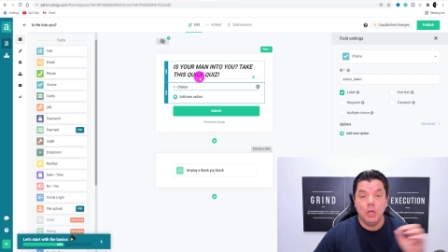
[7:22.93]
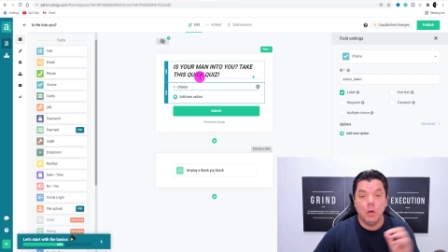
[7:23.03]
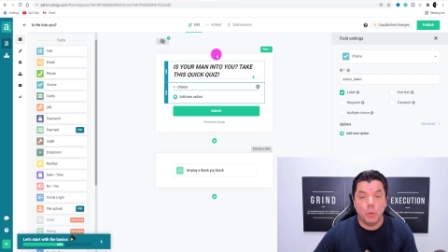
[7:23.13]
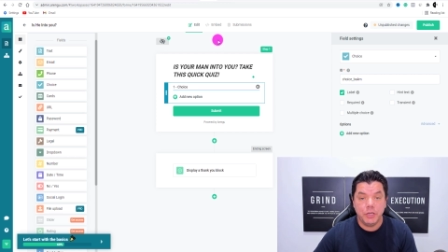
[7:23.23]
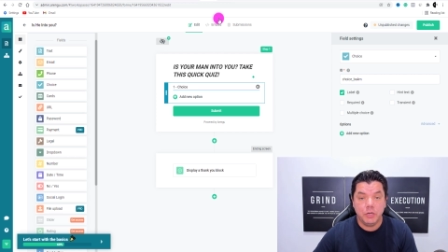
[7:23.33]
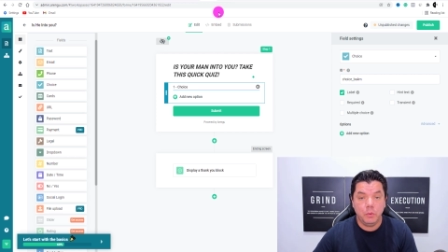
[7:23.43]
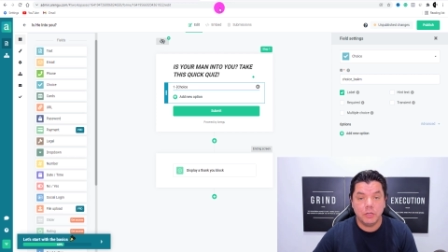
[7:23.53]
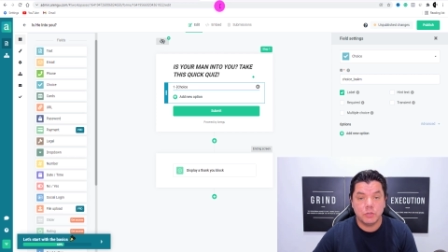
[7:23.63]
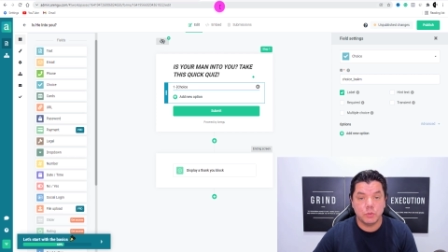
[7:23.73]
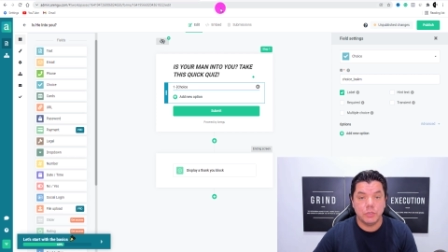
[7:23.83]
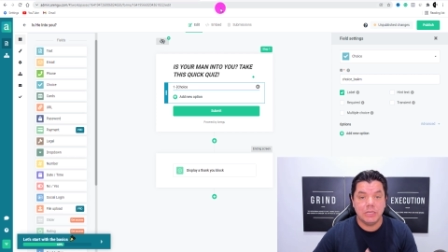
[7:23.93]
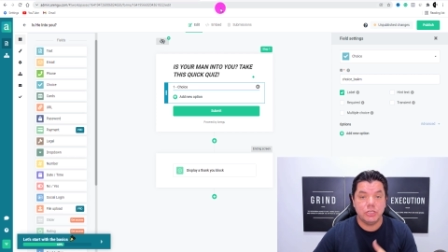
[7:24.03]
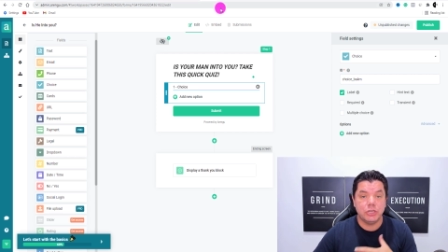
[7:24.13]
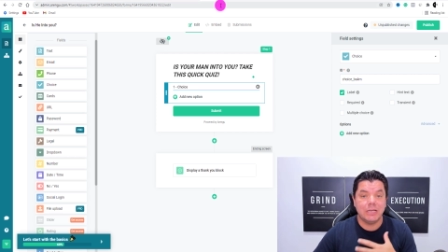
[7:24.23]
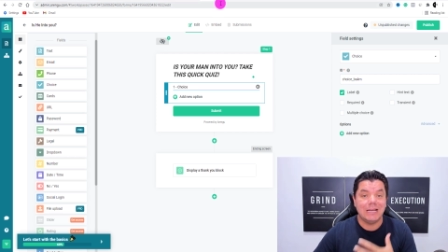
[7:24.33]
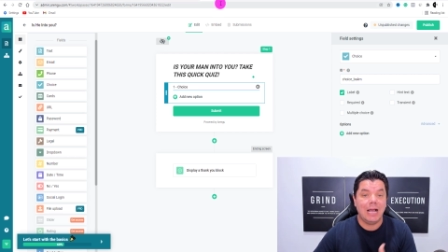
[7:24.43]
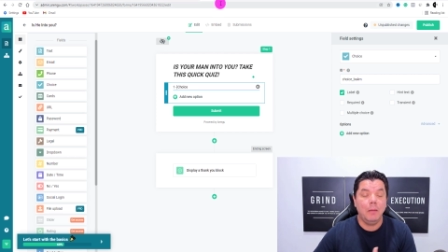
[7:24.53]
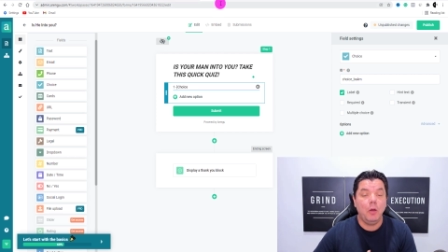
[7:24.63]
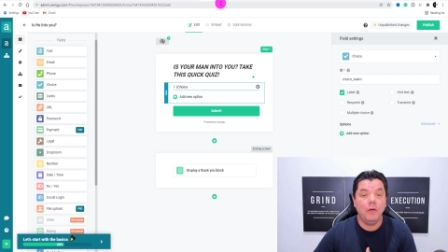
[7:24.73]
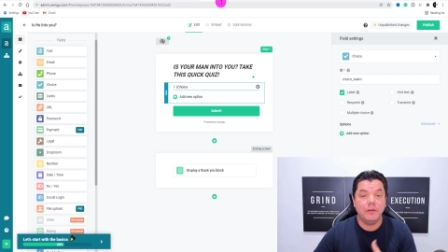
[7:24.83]
What you wanna do is you can
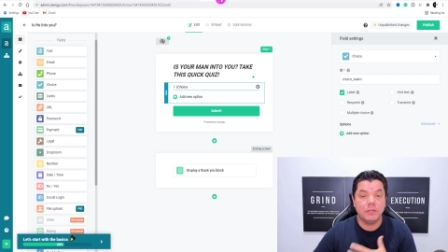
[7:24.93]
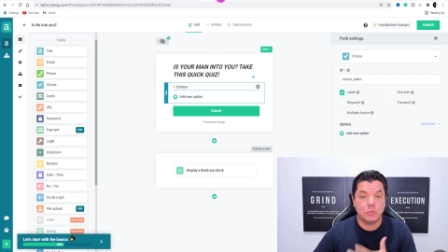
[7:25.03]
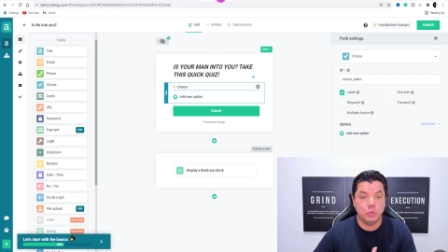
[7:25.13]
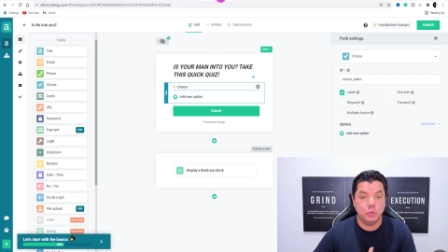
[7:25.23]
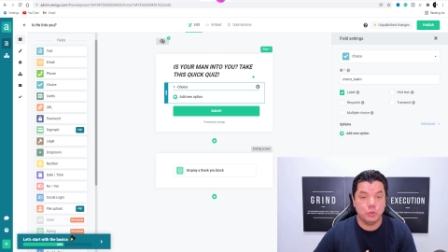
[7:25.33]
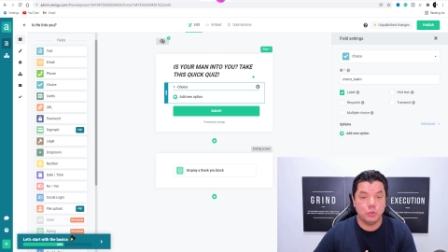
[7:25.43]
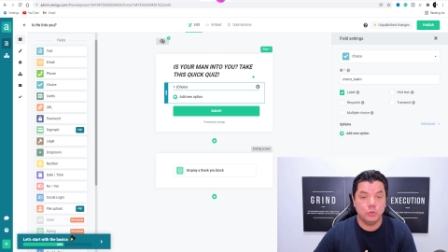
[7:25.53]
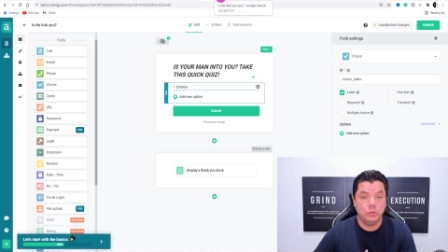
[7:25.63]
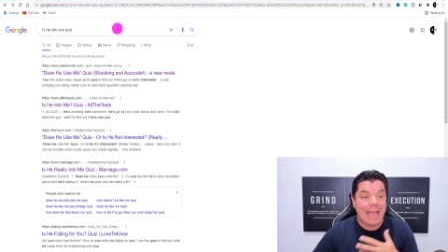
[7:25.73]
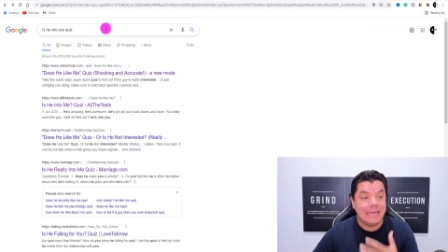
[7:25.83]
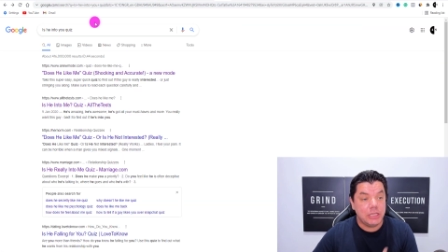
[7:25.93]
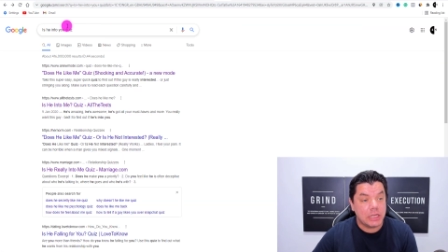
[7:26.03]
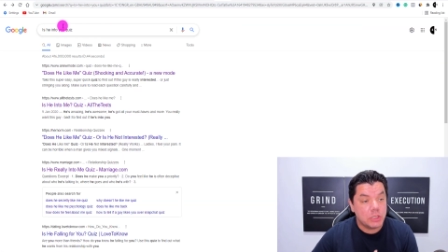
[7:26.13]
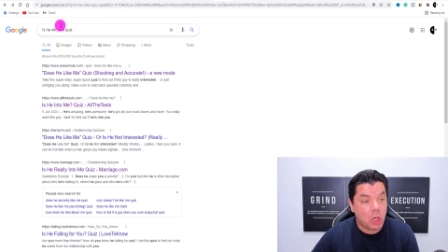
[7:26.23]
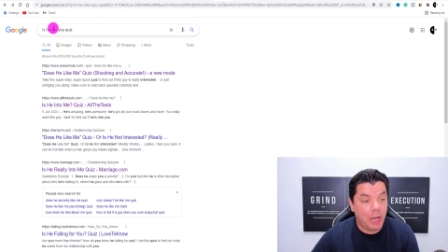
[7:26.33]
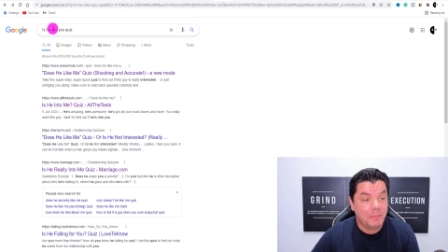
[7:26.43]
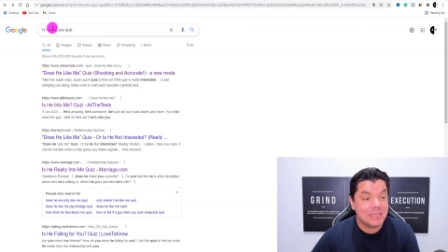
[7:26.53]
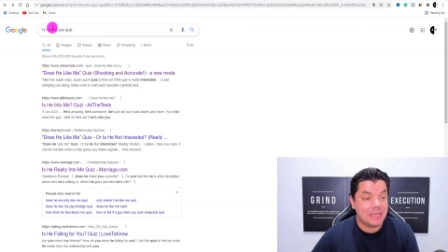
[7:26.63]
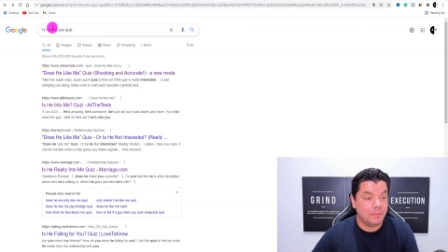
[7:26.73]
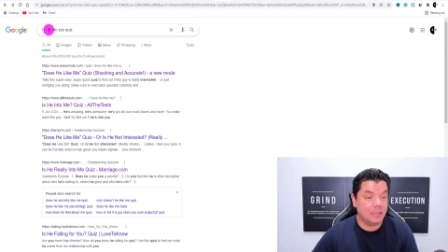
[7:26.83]
come over to Google and you can type
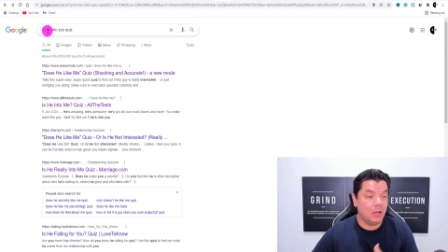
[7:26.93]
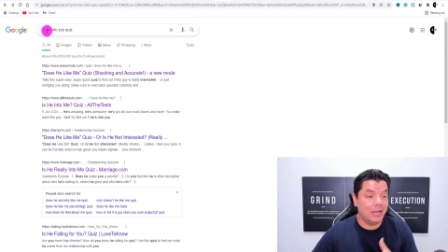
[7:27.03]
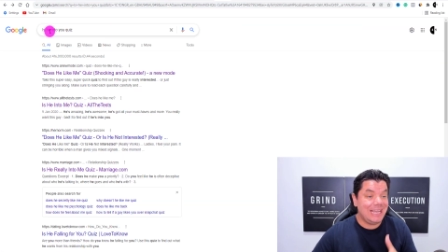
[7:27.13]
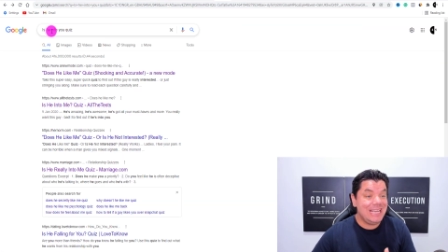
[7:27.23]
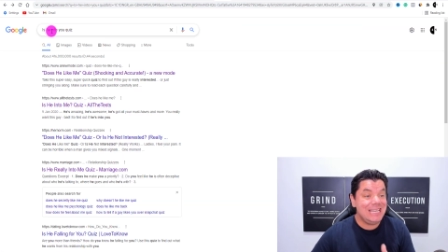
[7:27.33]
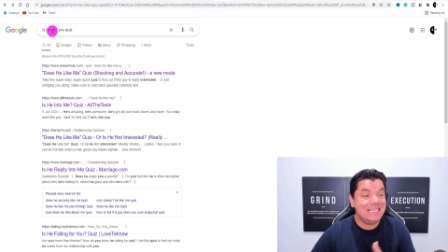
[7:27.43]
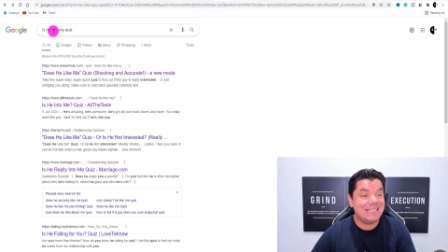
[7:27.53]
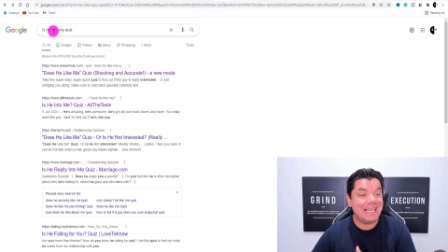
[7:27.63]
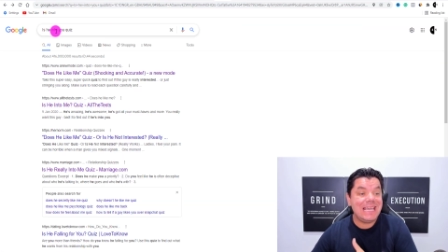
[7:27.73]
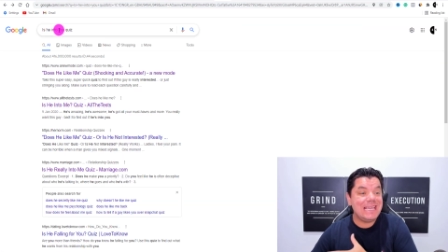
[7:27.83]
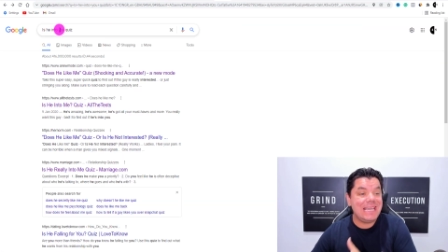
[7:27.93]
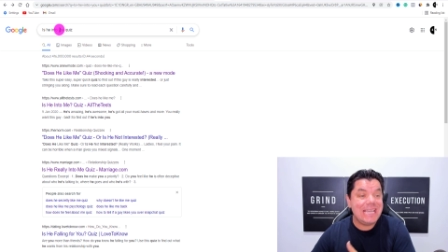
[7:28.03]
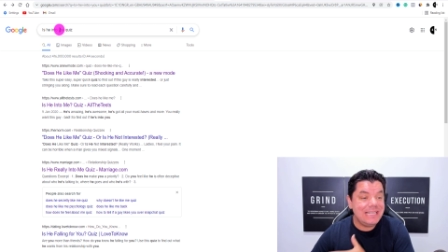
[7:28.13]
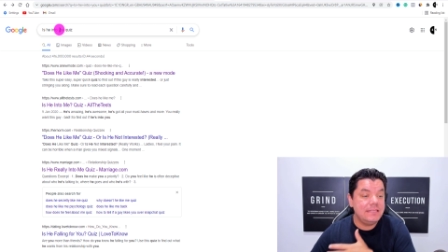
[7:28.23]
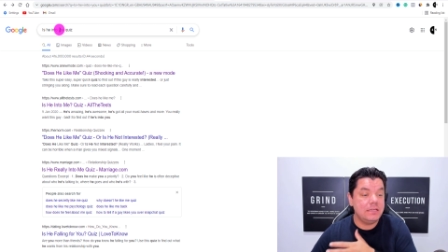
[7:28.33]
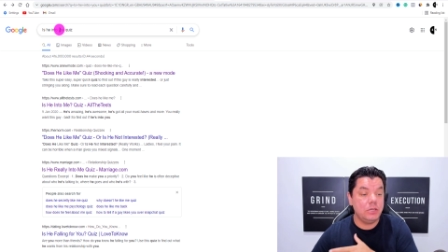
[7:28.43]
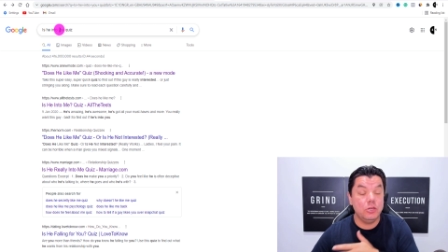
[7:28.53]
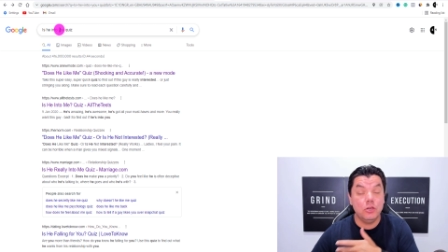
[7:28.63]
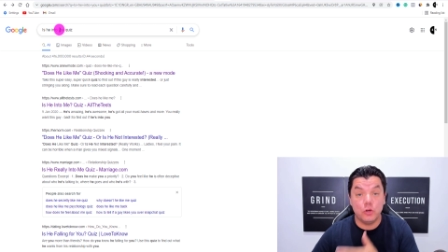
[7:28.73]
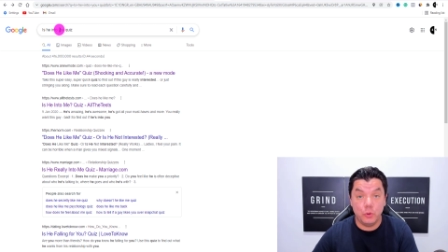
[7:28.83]
in something like, is he into
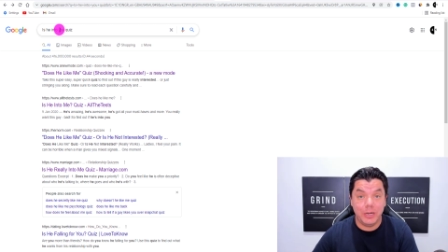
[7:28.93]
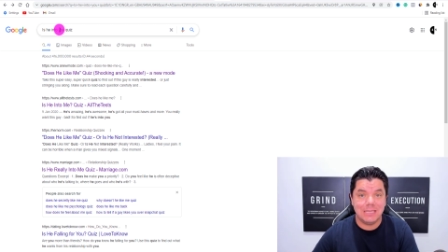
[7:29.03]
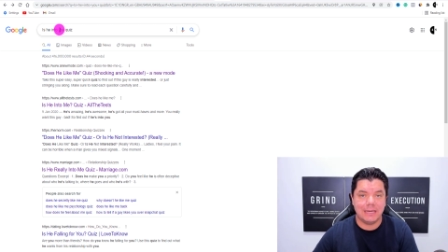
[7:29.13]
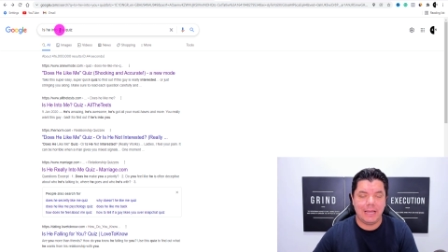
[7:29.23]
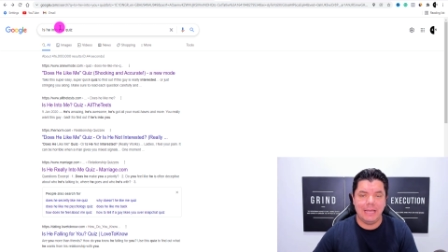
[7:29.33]
you quiz, okay?